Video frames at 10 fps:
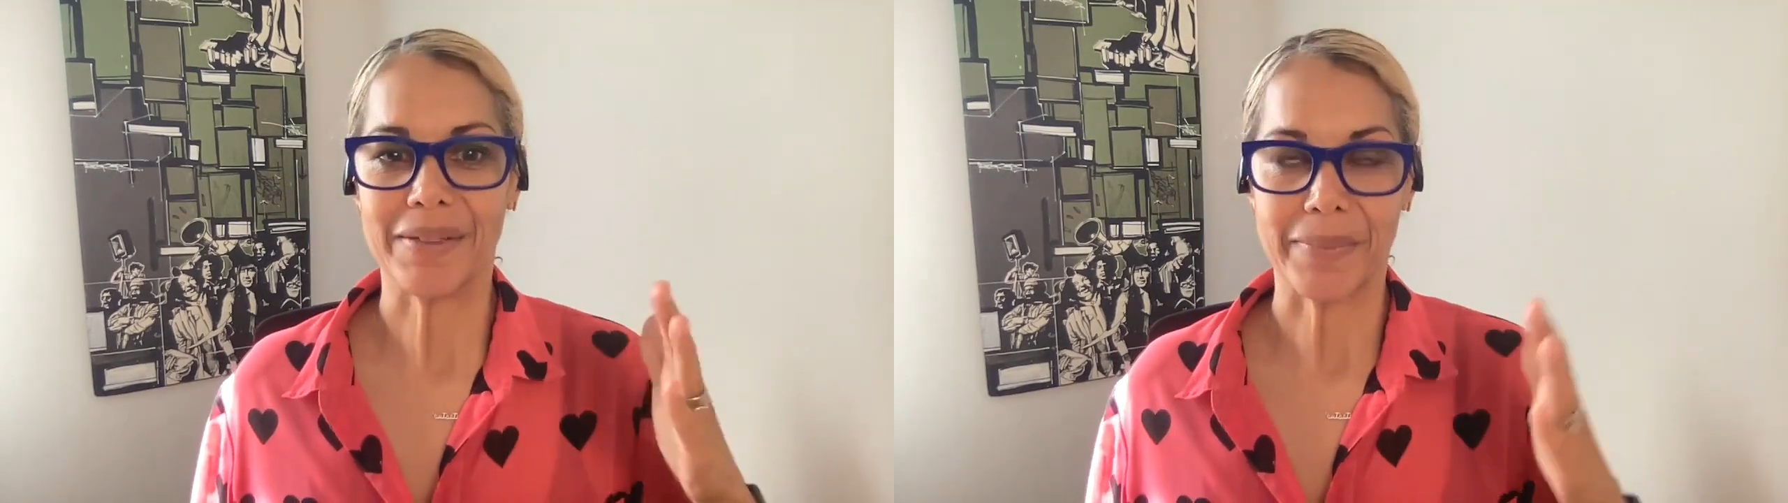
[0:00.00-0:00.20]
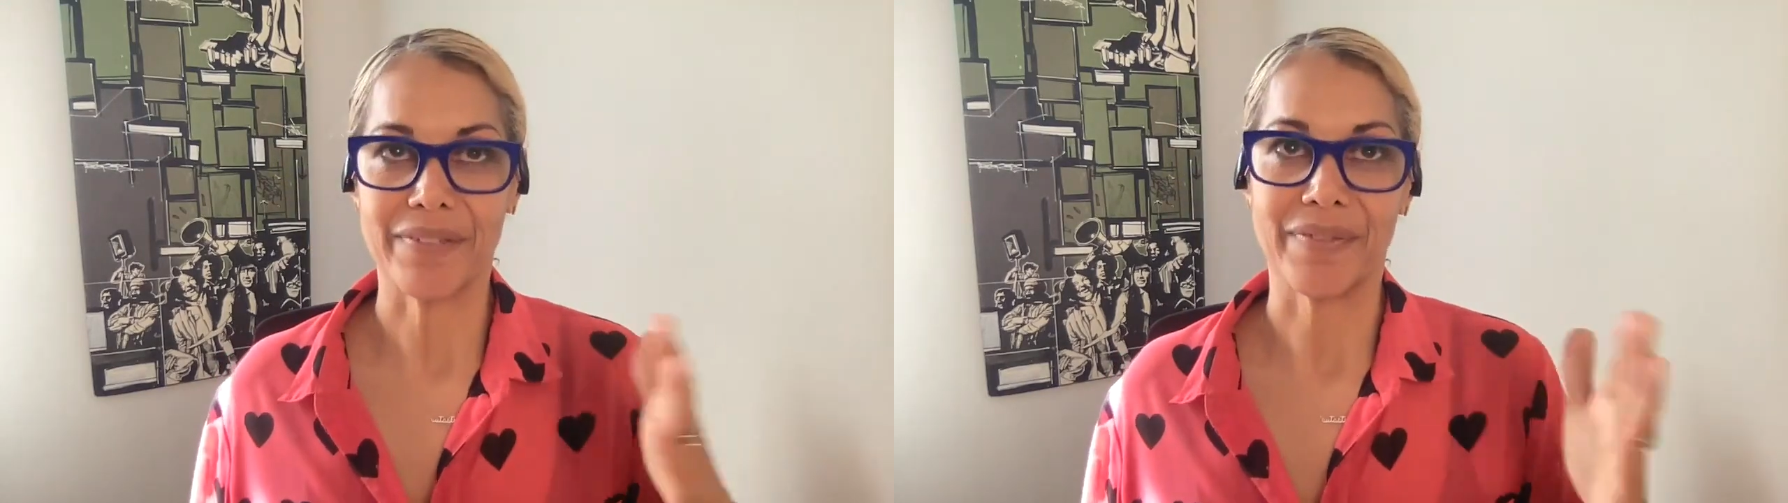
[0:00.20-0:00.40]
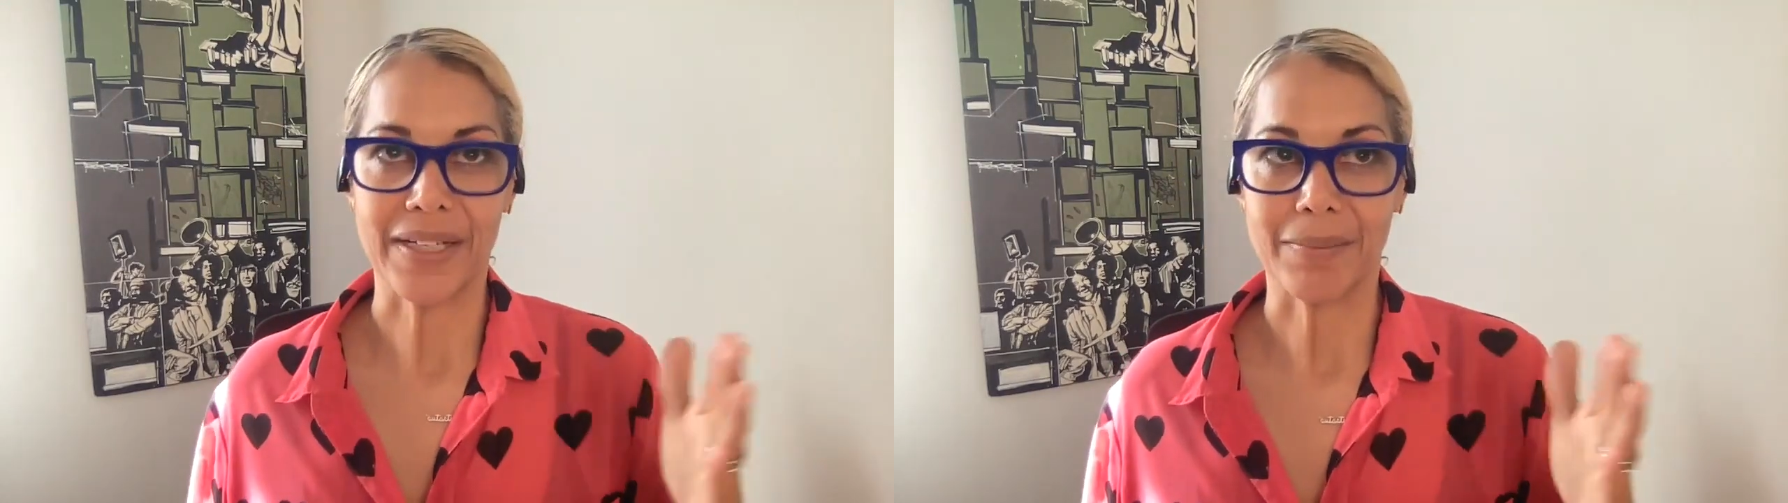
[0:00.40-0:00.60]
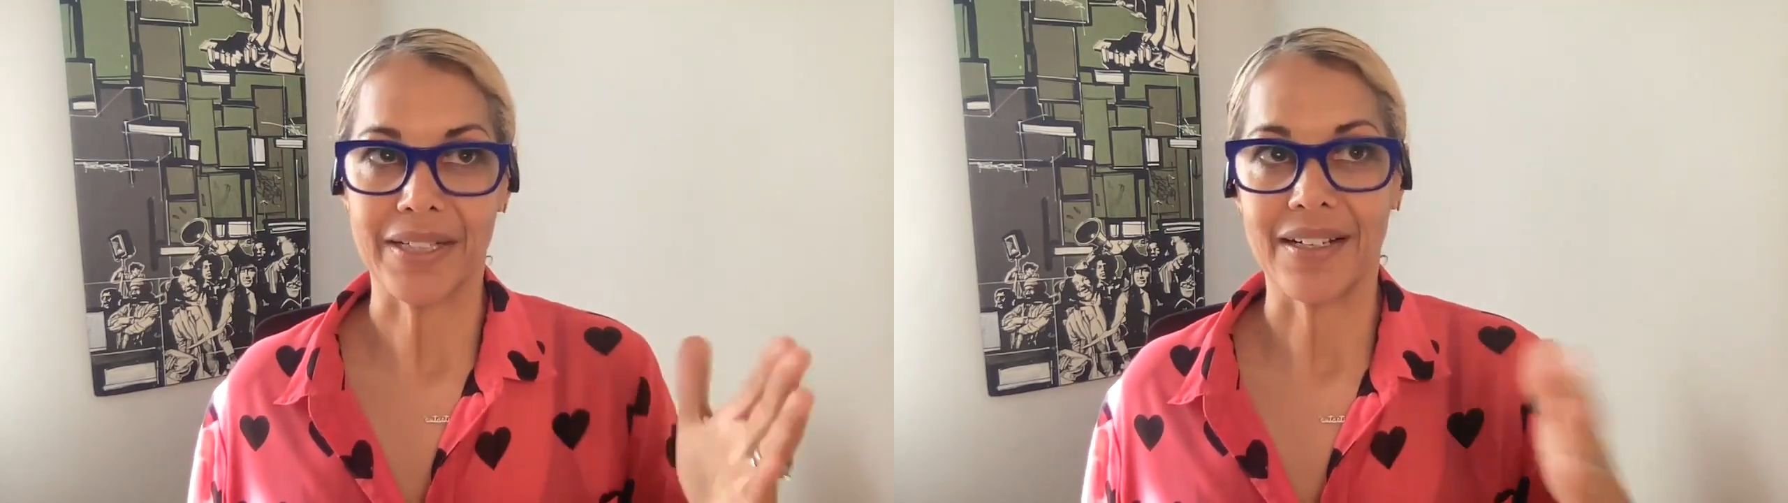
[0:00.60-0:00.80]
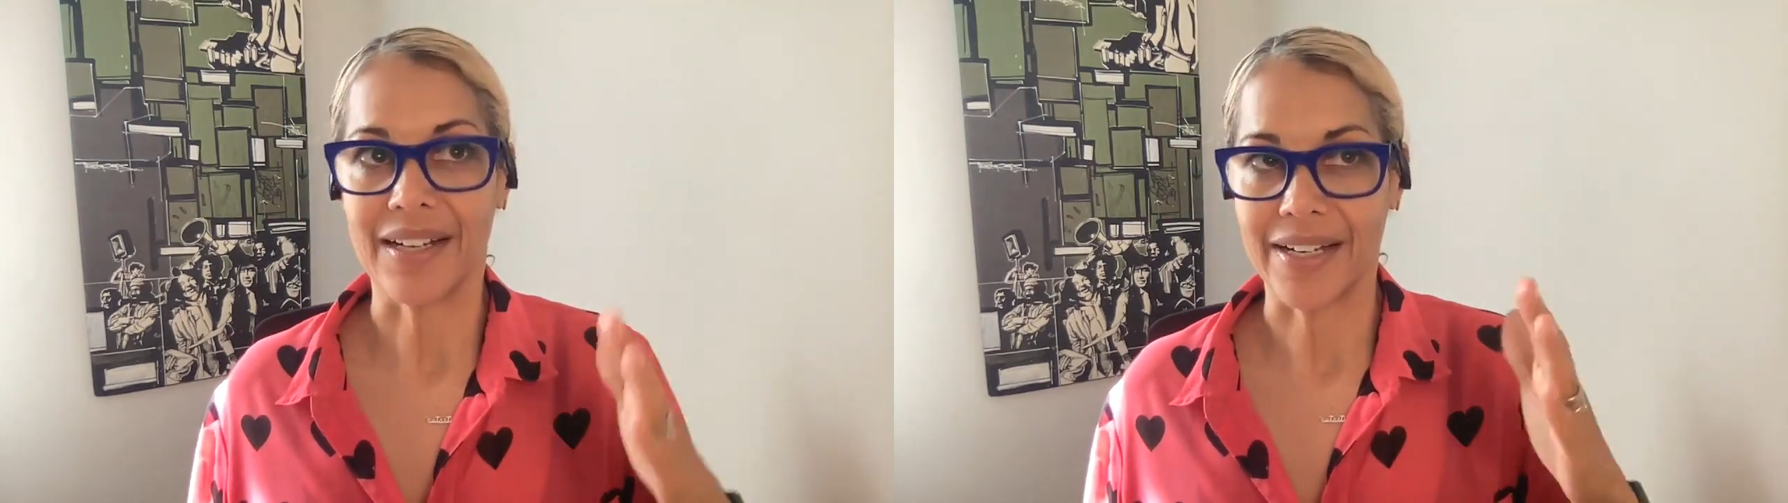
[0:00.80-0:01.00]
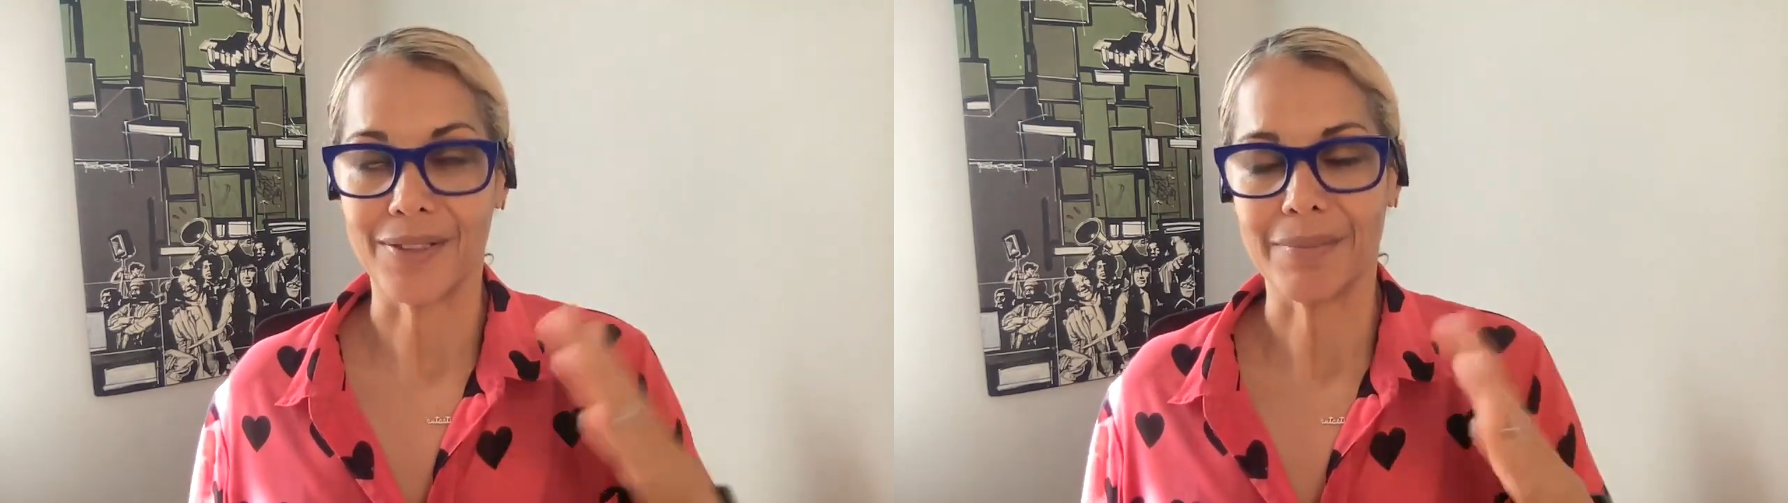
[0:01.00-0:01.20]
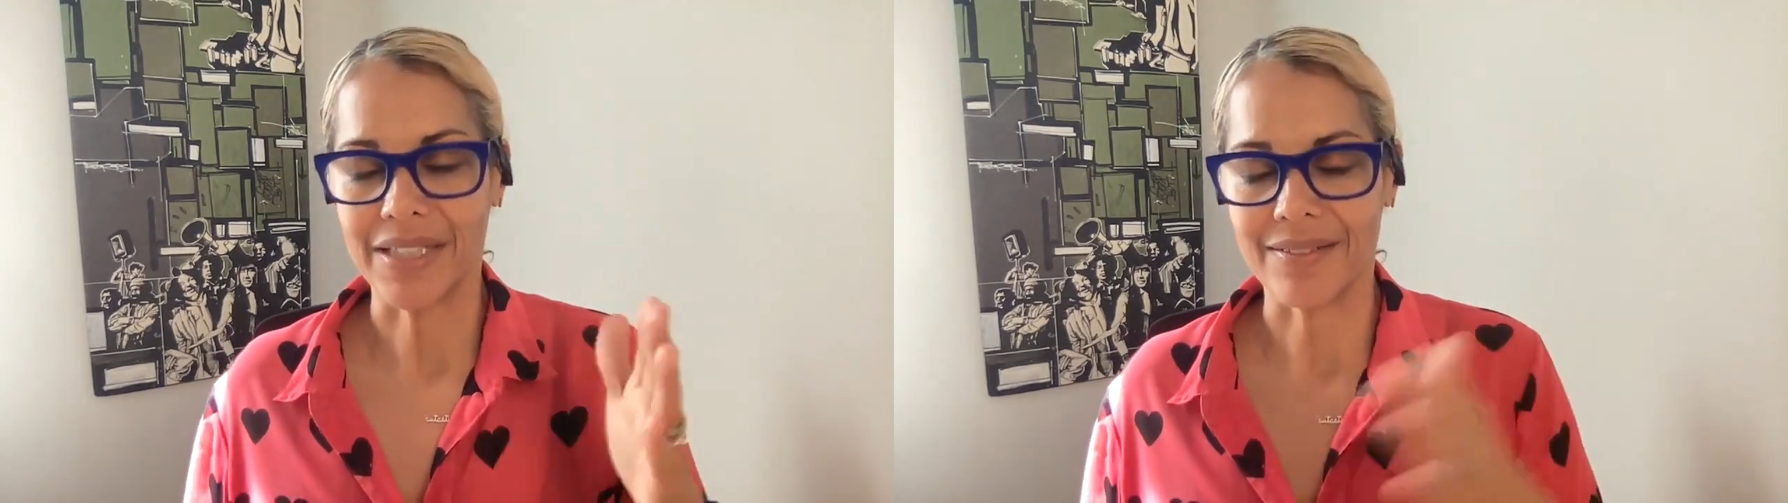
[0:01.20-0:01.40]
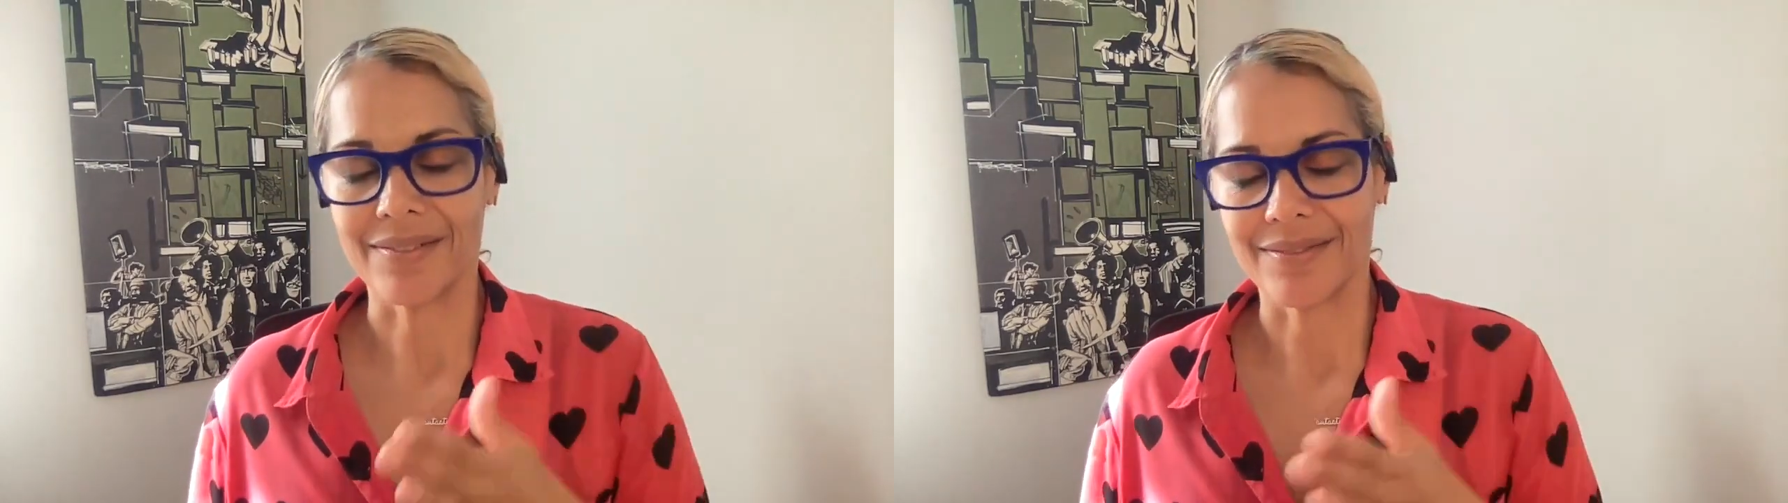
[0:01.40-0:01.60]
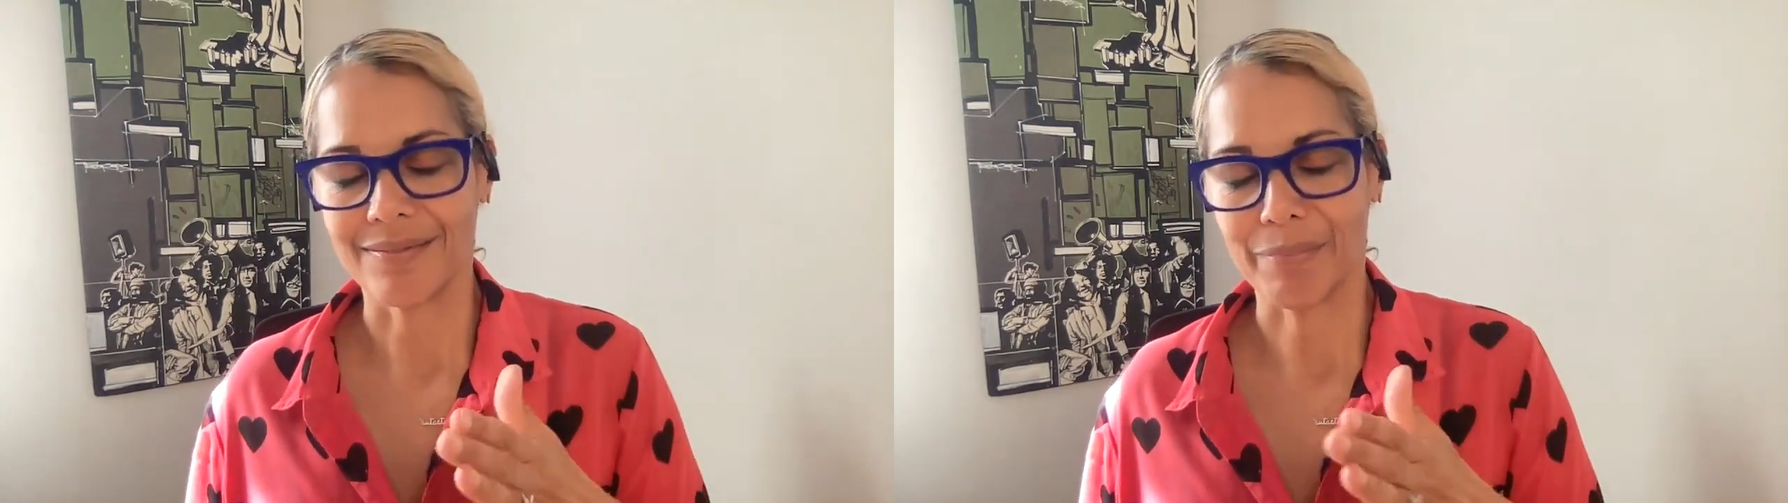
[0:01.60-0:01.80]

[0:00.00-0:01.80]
And by family, I don't mean